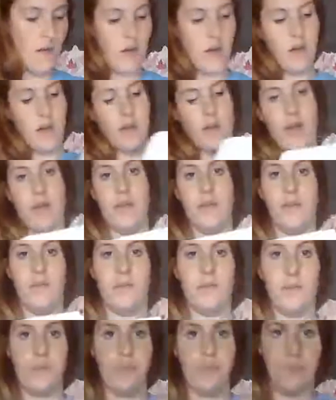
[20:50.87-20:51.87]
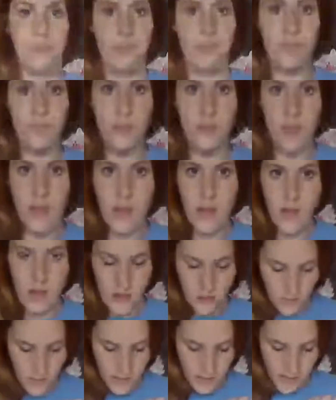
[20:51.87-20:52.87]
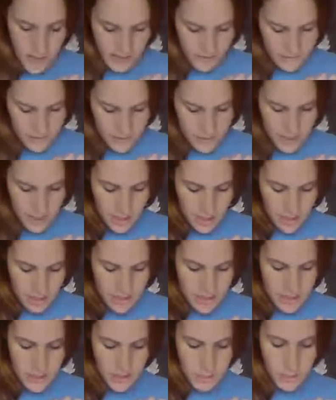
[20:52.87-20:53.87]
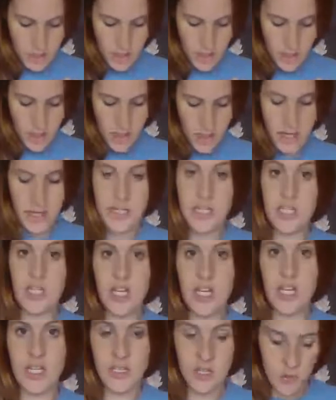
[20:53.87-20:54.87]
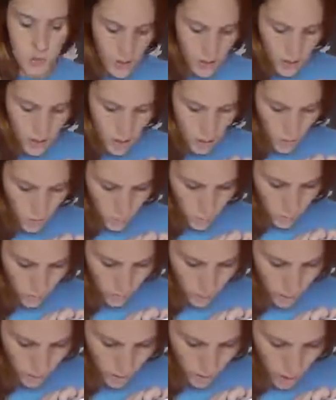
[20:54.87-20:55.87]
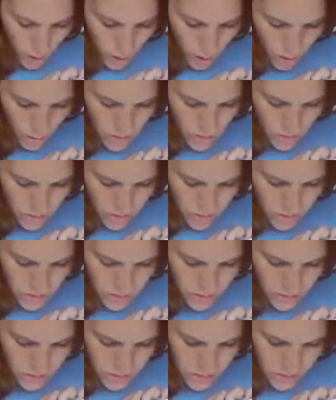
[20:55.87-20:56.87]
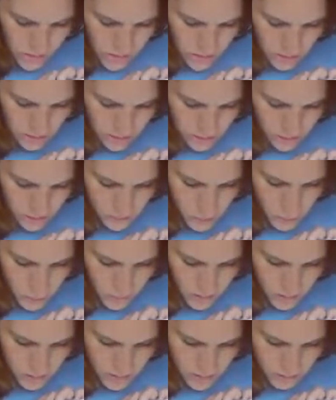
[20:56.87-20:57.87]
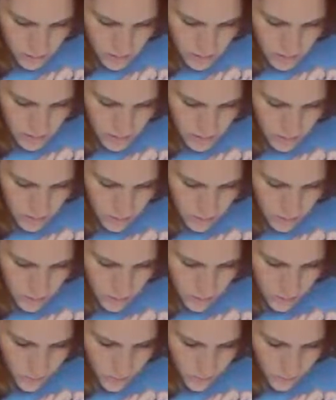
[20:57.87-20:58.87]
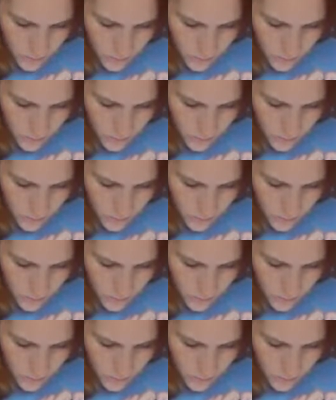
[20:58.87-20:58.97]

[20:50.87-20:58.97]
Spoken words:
Okay. Okay, I've made a tick mark at each end so I know where to go. So I'm doing this upside down.